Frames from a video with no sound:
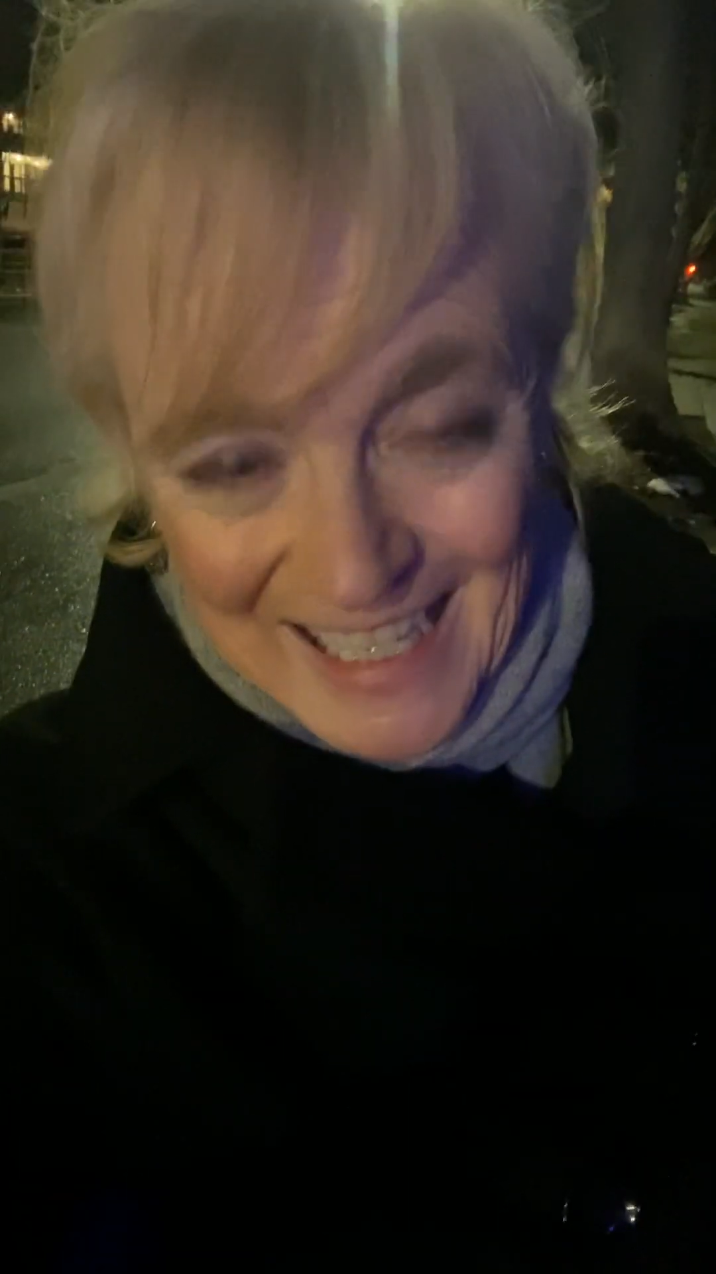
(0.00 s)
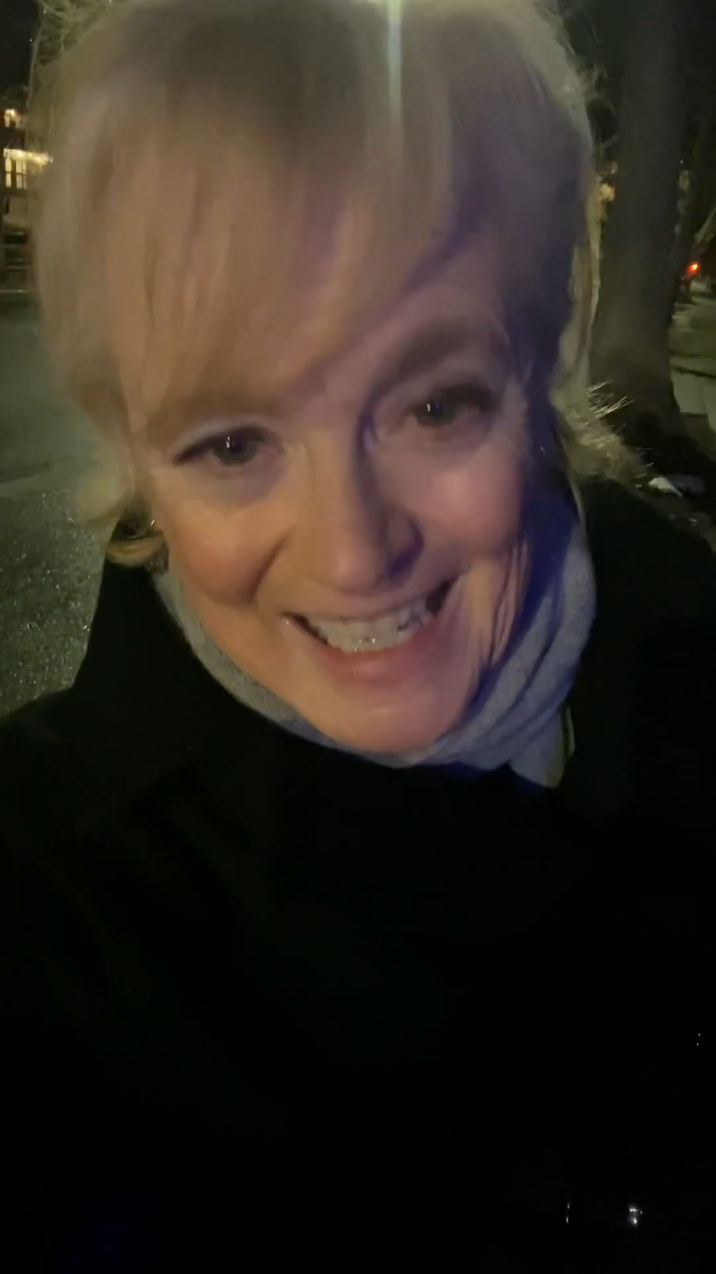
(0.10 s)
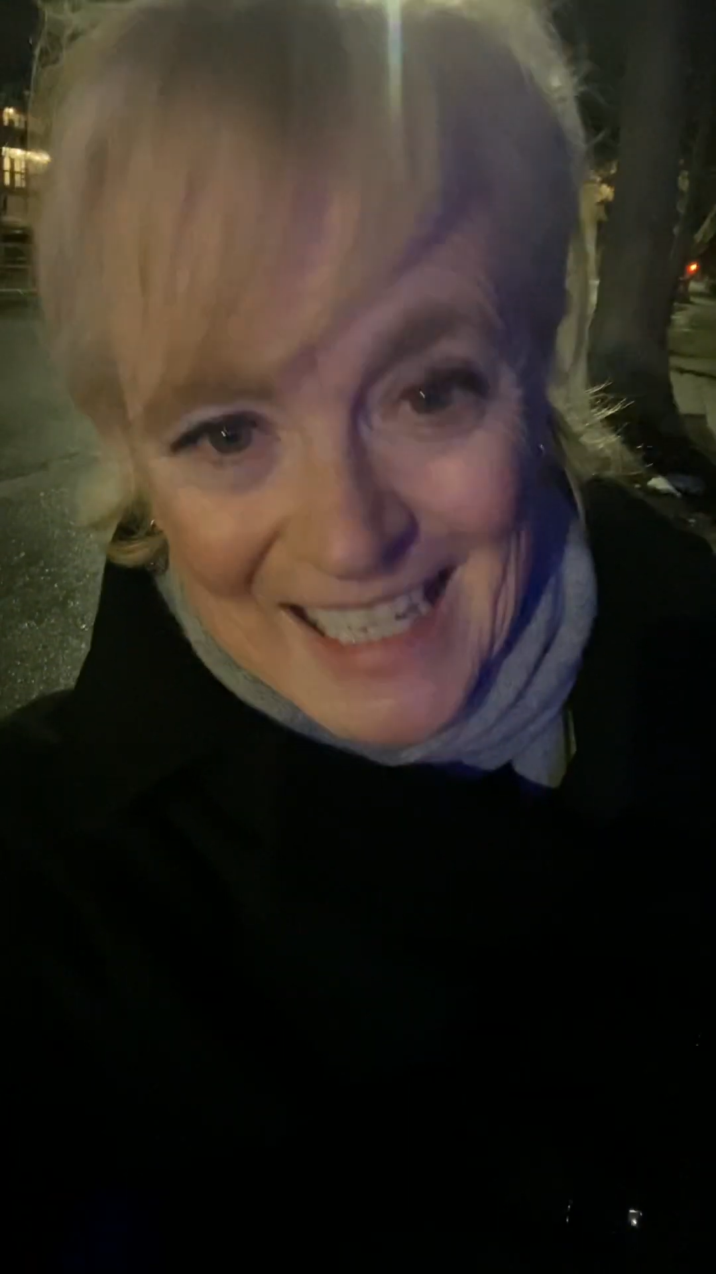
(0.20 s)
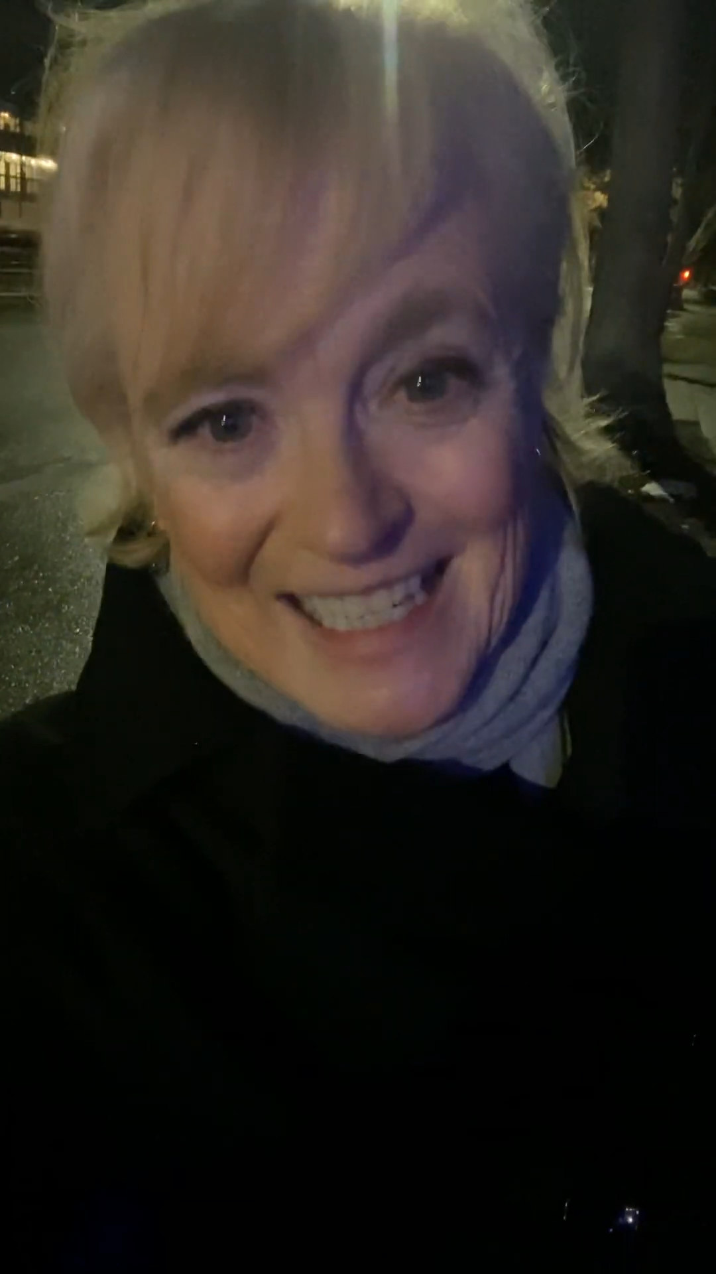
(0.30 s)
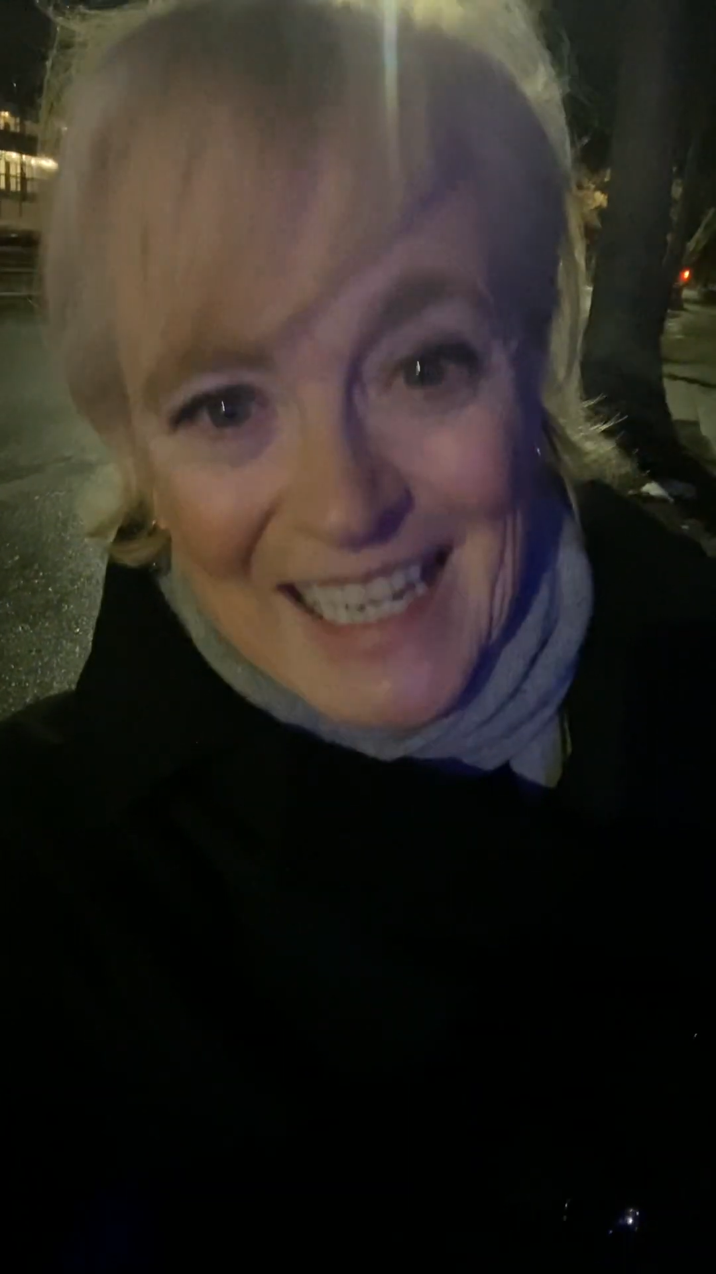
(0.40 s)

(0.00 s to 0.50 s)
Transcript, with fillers: and